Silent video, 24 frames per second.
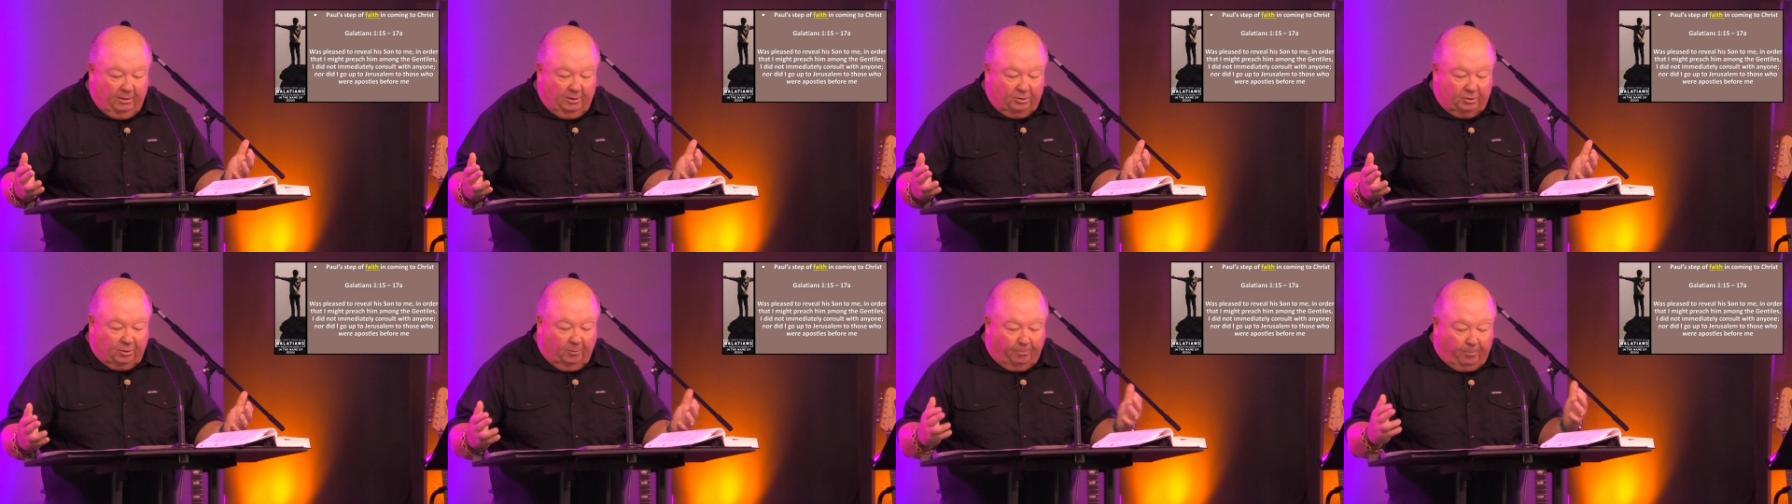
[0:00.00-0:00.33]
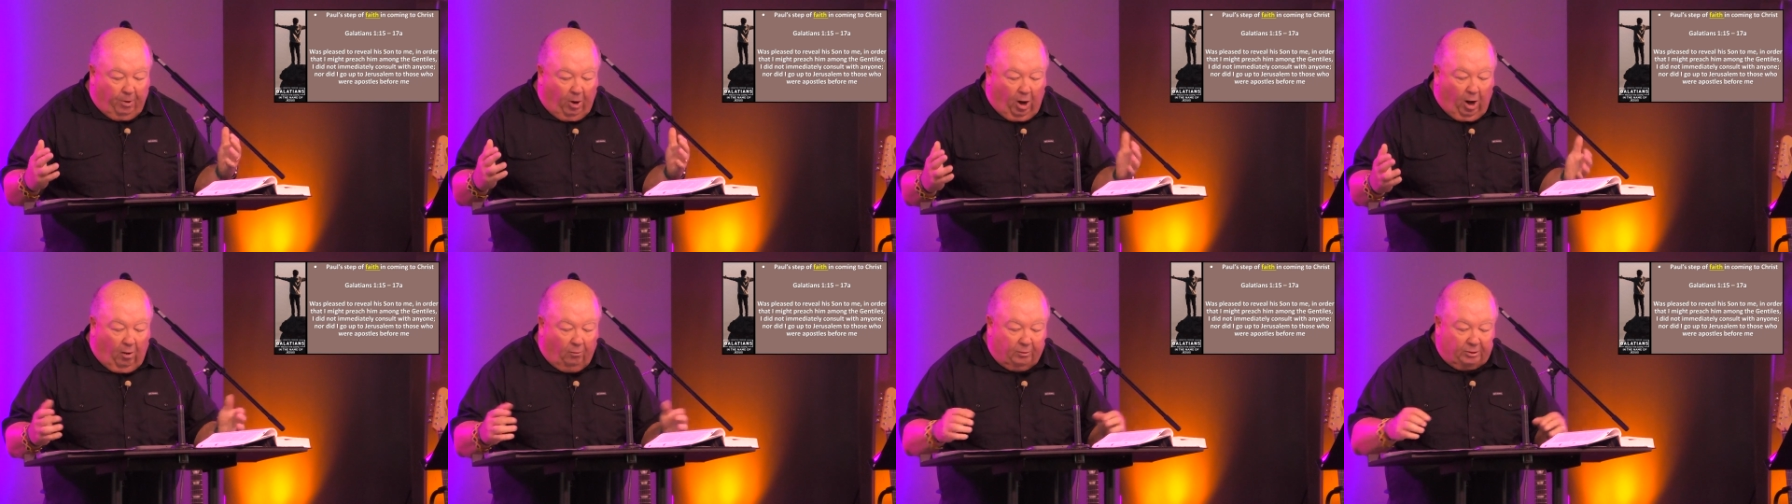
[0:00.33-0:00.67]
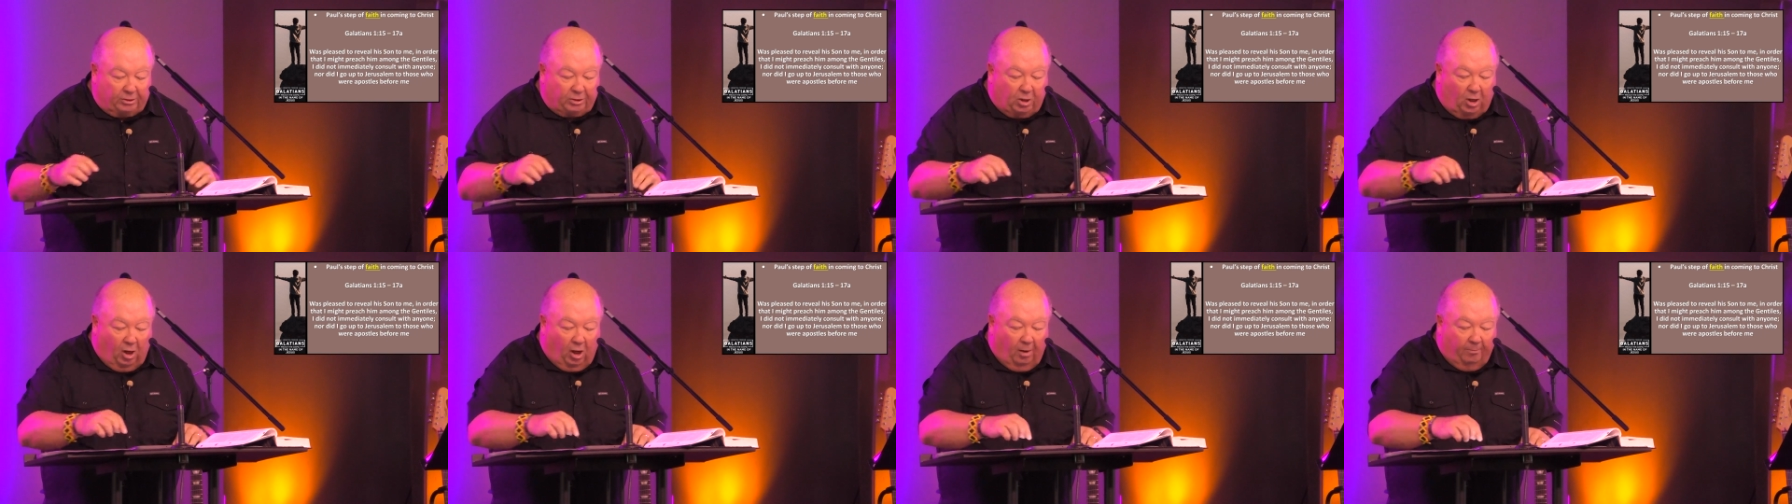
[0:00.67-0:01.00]
So Paul was
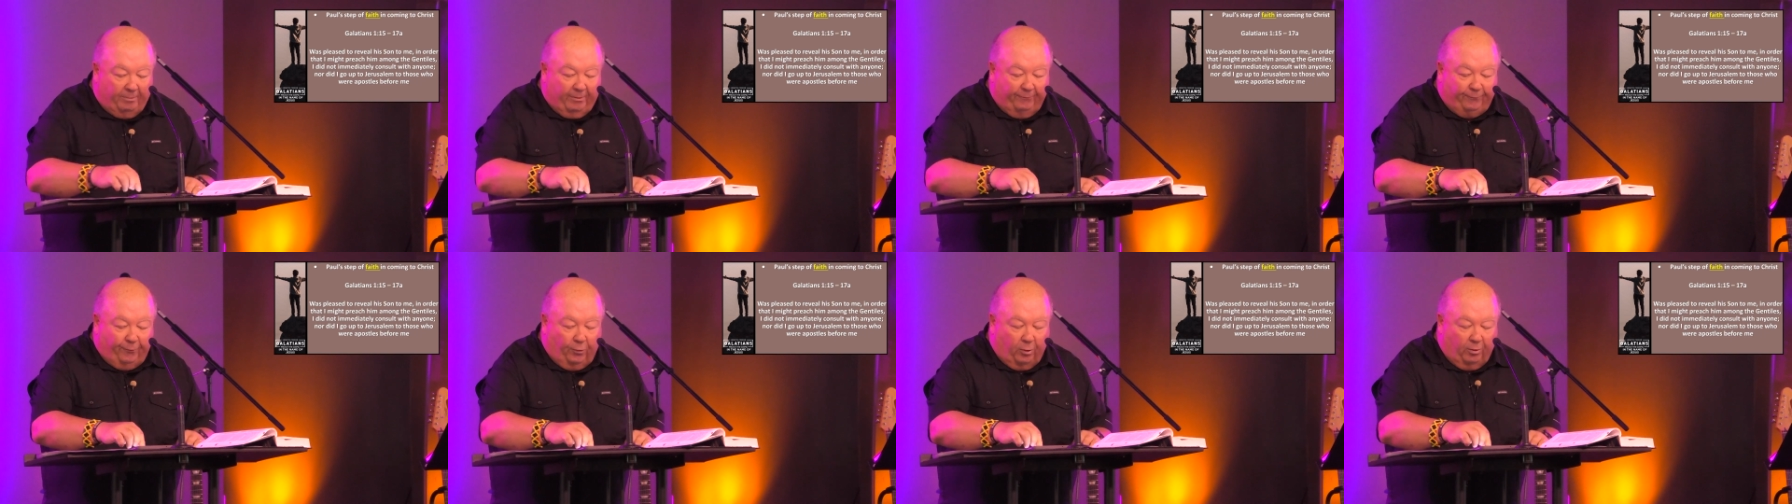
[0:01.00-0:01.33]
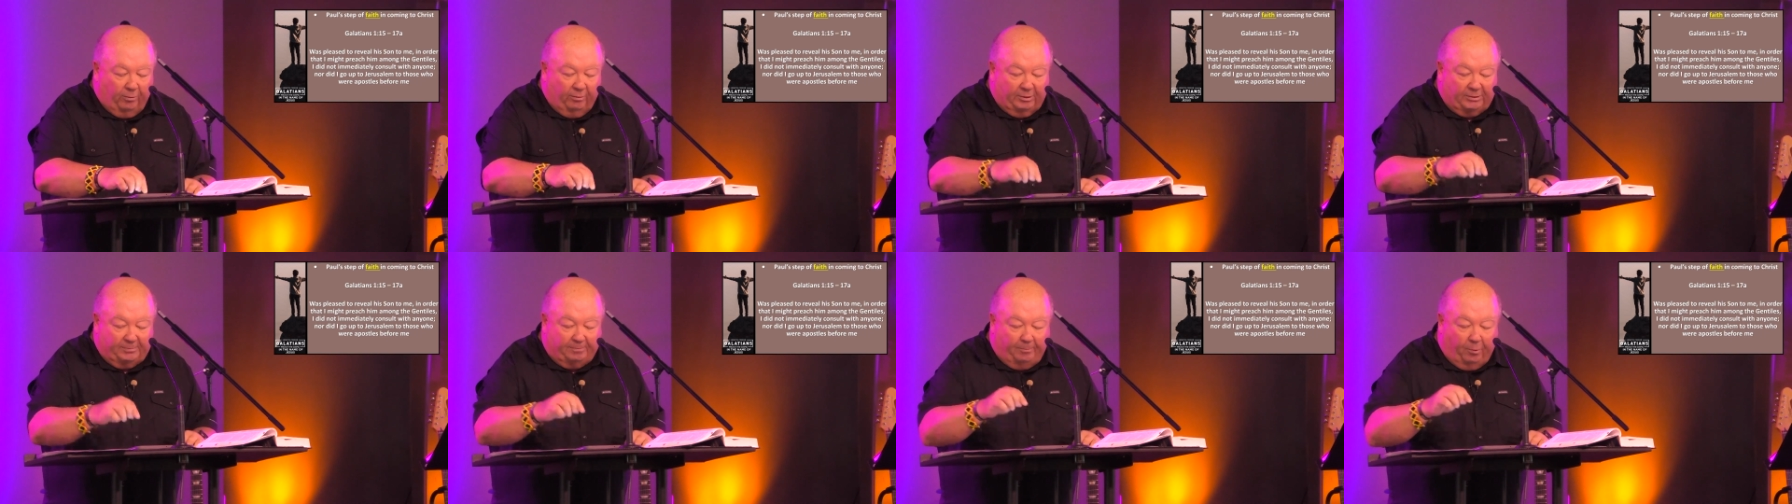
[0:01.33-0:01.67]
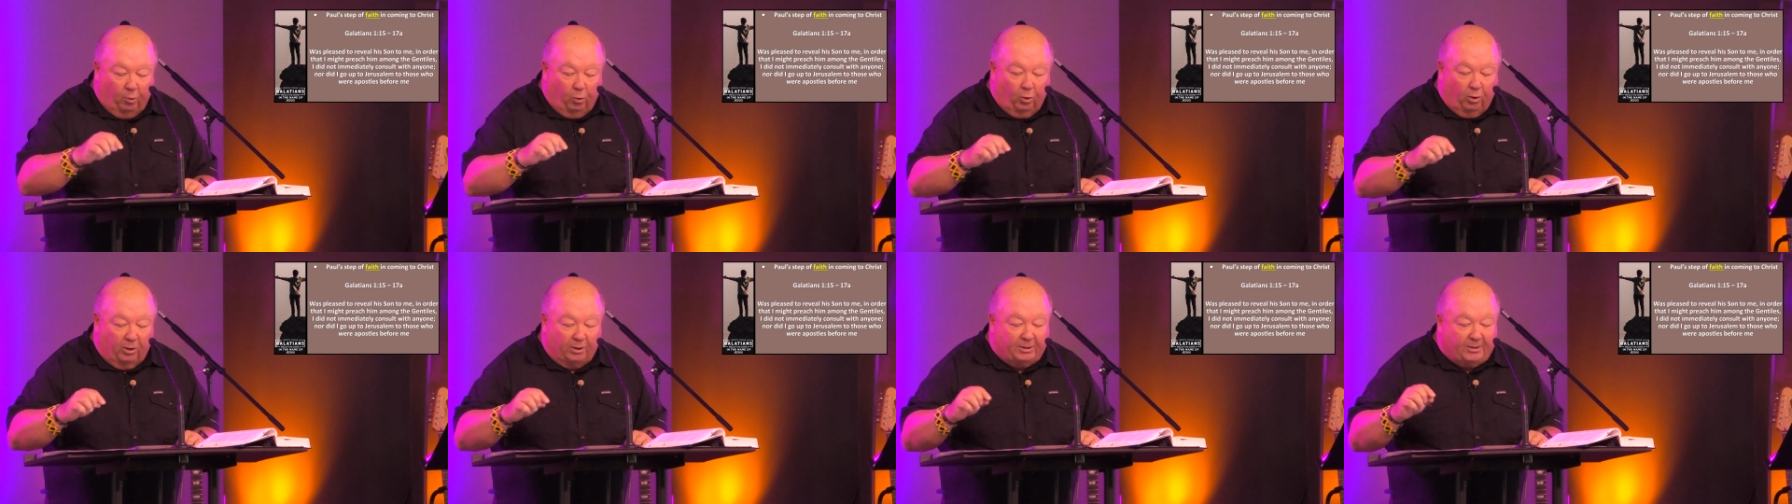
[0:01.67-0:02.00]
called before he was born